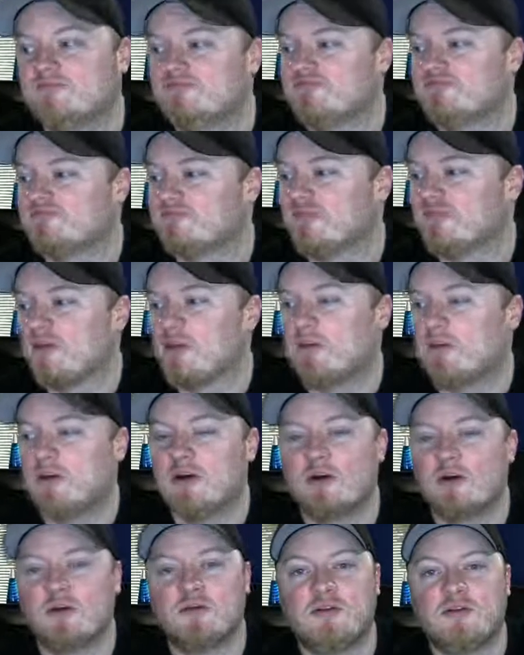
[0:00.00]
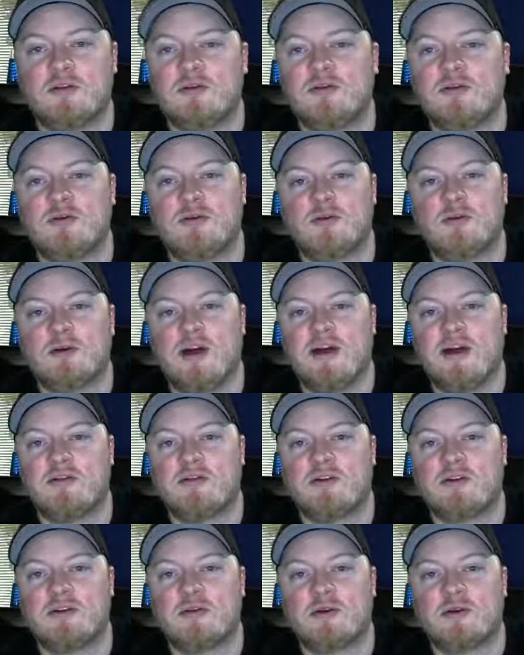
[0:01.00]
let me know if you have any
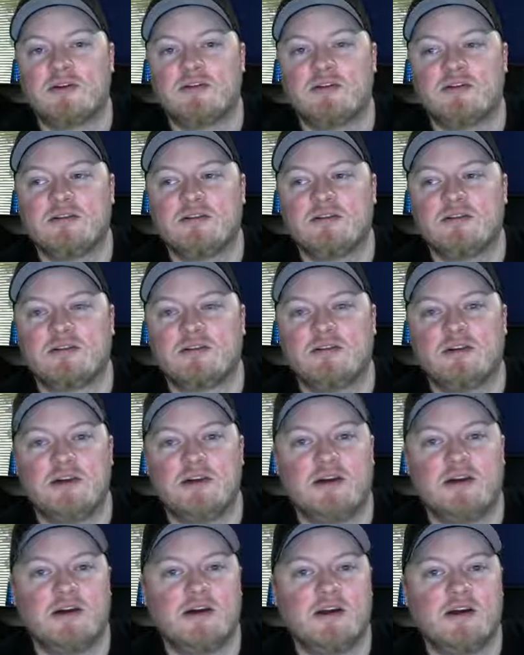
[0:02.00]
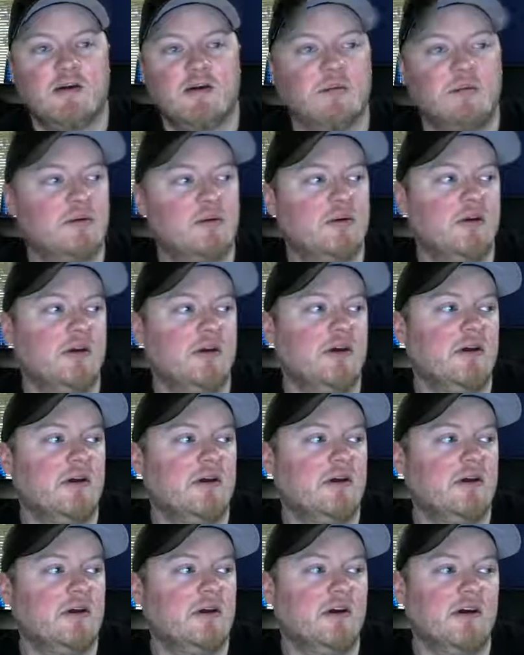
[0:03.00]
questions or need any help.
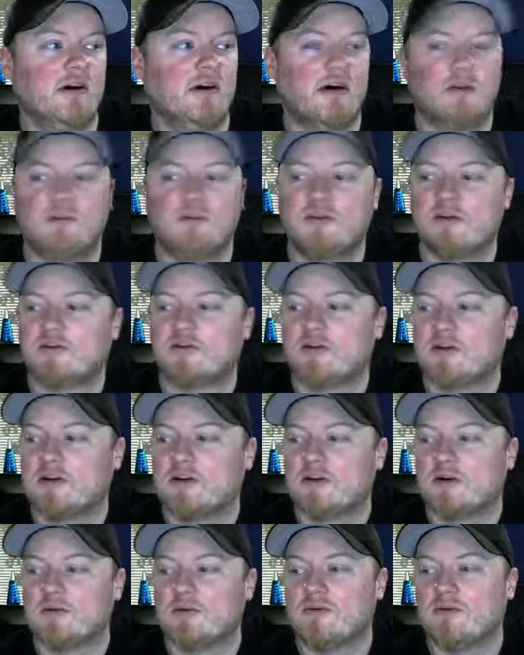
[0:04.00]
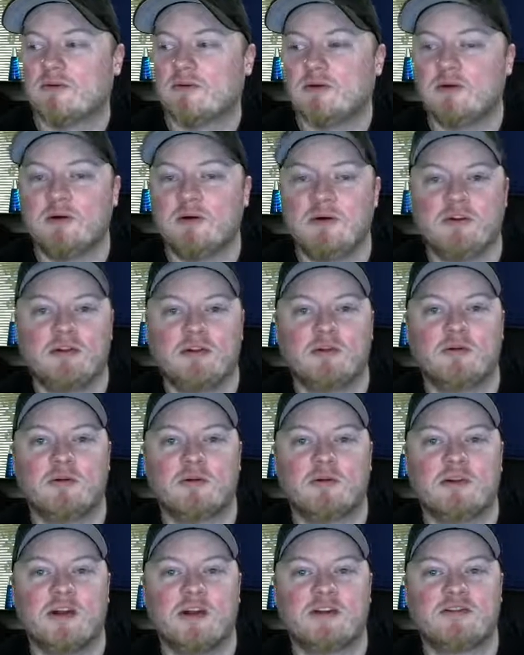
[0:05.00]
Definitely go to
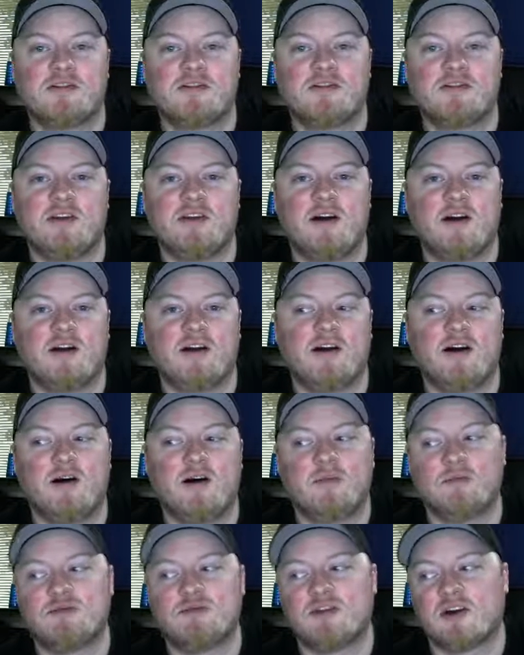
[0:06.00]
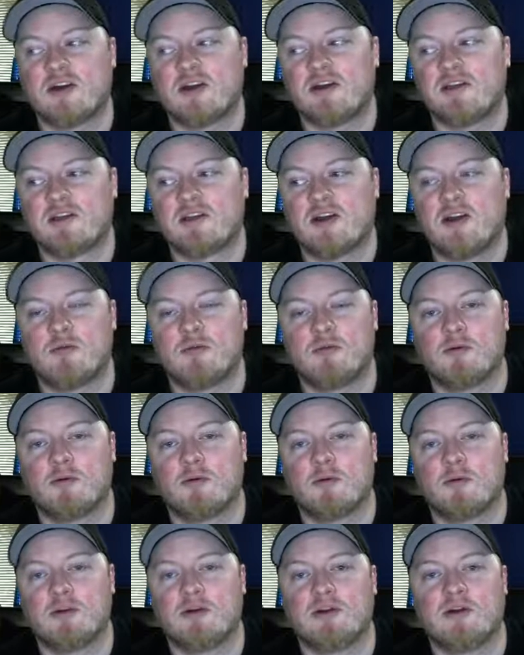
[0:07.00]
ethereallegends.com, check out the game that we're
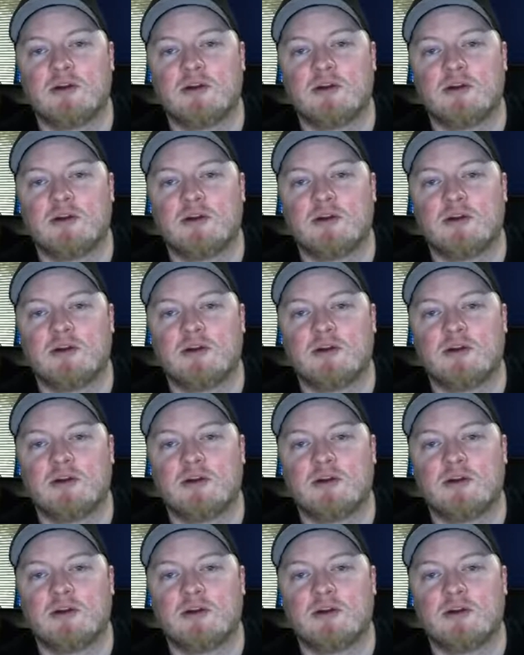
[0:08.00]
building,